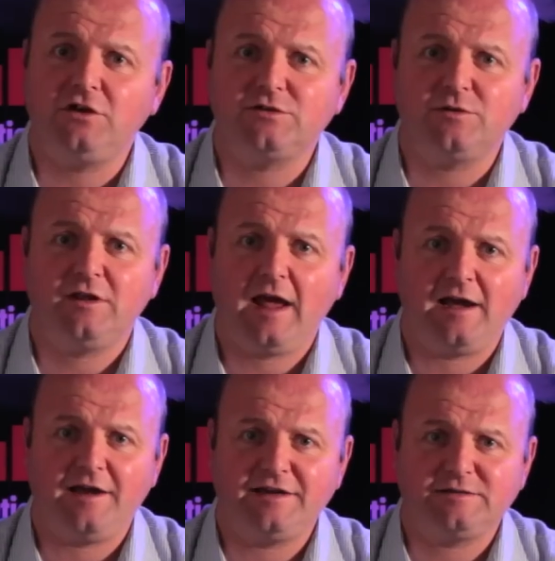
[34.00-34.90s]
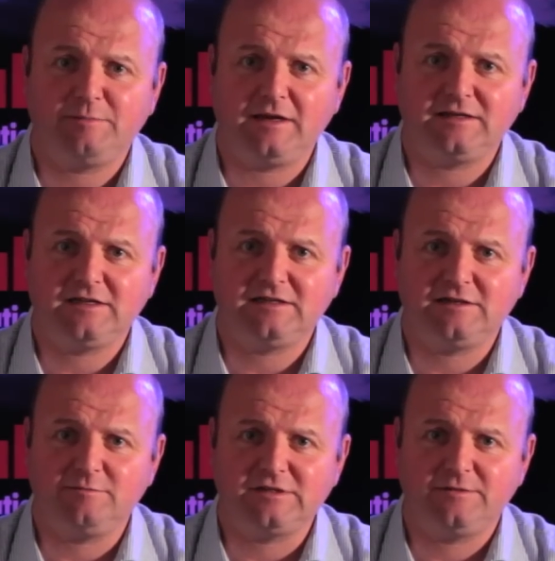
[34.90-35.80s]
for use with AIS-based
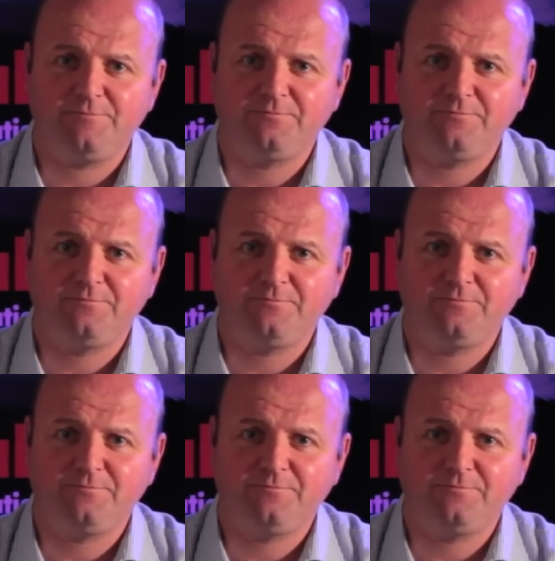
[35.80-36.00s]
systems.